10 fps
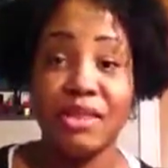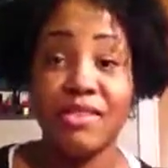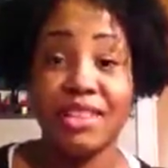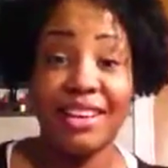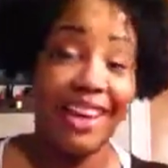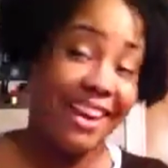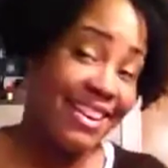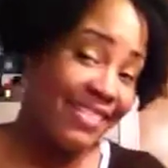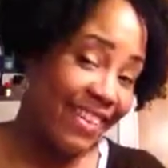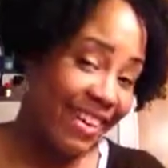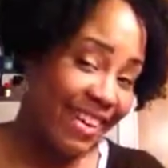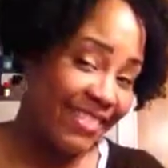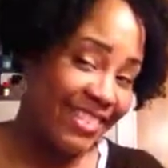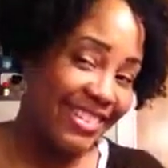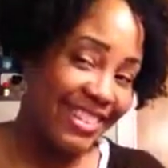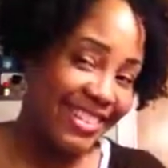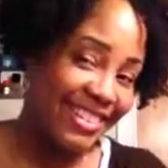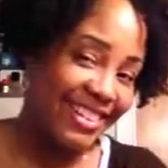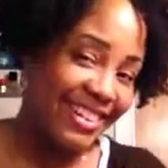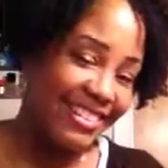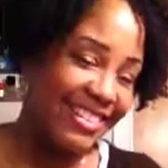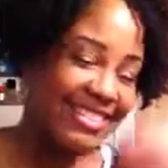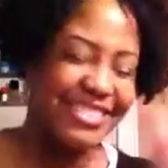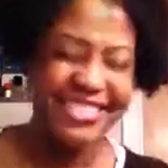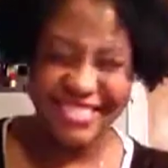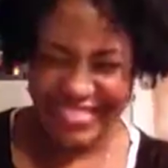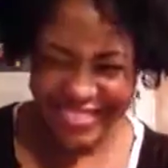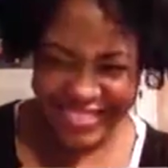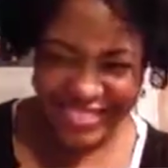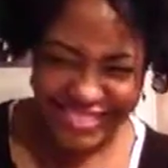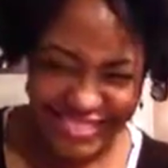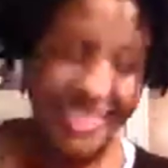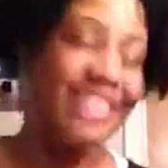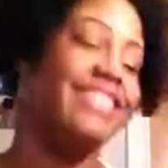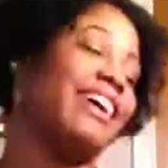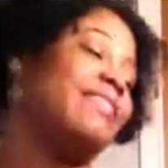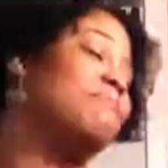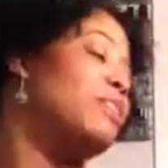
And he was like, hey, baby, there you go. Okay.